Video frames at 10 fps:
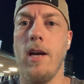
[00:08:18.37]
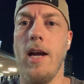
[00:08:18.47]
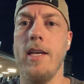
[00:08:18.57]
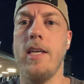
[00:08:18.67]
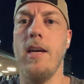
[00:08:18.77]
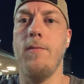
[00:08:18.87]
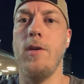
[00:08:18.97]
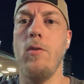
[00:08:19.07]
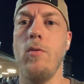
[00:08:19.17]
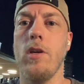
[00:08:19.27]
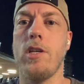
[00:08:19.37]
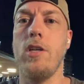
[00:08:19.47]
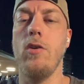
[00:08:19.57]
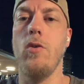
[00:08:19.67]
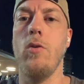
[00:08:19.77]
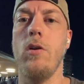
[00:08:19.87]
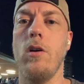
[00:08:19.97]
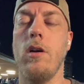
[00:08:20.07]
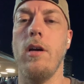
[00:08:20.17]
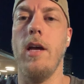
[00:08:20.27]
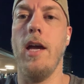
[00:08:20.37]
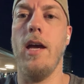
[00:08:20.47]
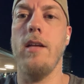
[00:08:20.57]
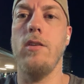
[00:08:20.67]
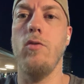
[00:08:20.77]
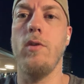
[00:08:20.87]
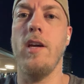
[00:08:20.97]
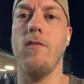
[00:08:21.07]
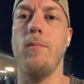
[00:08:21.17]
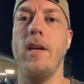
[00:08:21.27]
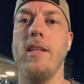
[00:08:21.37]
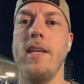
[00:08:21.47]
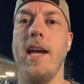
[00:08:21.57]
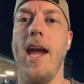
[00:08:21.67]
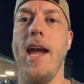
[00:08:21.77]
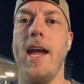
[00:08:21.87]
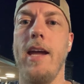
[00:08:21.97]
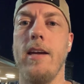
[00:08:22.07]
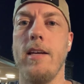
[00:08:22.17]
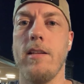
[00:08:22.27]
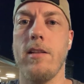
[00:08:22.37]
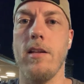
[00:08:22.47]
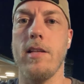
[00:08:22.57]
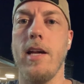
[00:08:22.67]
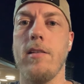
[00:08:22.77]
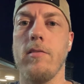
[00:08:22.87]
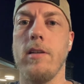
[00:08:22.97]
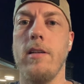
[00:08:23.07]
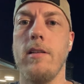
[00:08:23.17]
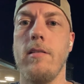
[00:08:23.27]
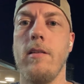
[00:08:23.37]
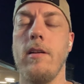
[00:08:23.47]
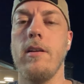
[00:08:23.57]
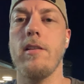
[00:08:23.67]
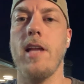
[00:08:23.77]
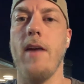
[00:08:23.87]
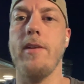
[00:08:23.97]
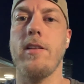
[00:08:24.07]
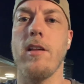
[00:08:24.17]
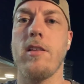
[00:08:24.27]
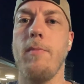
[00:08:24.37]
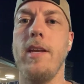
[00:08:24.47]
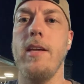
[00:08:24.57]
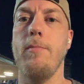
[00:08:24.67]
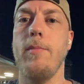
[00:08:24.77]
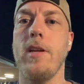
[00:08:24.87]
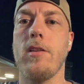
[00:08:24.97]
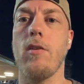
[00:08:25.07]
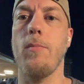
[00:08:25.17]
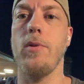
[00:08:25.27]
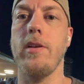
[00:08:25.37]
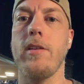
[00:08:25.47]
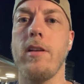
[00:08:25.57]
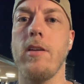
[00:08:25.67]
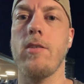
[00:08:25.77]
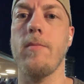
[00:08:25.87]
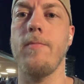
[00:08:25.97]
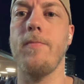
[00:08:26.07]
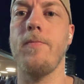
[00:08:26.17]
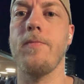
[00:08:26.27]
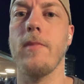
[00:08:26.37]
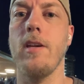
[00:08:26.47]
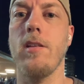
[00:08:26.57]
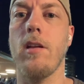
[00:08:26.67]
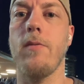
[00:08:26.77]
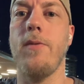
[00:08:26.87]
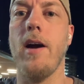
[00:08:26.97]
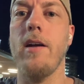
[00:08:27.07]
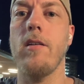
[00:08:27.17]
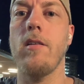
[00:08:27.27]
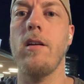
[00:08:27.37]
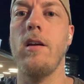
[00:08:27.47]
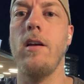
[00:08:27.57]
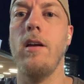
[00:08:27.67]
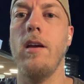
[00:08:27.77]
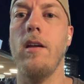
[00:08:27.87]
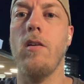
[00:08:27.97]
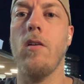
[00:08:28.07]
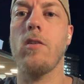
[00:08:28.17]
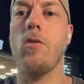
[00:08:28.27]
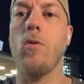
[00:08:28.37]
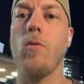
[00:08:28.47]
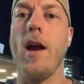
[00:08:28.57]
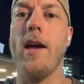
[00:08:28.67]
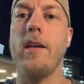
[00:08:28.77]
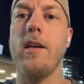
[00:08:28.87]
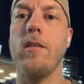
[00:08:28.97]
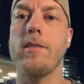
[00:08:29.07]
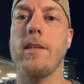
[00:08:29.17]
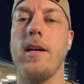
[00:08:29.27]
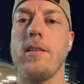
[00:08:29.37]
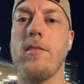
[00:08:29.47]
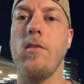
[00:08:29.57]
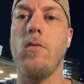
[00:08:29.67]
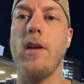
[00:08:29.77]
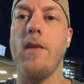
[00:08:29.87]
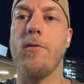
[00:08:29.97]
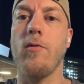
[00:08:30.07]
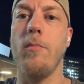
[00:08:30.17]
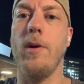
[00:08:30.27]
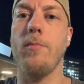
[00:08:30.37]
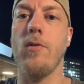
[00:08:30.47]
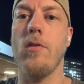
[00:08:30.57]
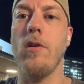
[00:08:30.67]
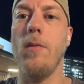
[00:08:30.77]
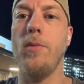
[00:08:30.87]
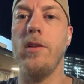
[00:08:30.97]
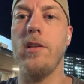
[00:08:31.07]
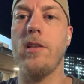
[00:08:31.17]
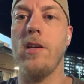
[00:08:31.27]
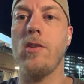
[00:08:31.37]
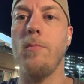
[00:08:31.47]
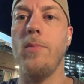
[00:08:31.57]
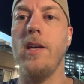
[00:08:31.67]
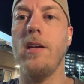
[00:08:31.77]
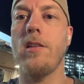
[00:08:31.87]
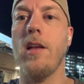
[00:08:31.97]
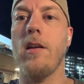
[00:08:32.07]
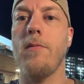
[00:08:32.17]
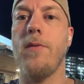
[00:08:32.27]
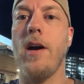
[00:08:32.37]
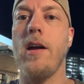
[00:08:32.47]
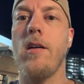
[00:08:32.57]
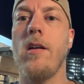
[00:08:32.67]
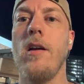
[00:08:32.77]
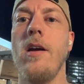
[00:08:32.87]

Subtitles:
I give you the Q and you give me the A, says Hazelnut. Savvy says, Smitty, Minnesota Police Station is on fire and hardcore rioting. Your thoughts? Don't ever remember a police station being set on fire.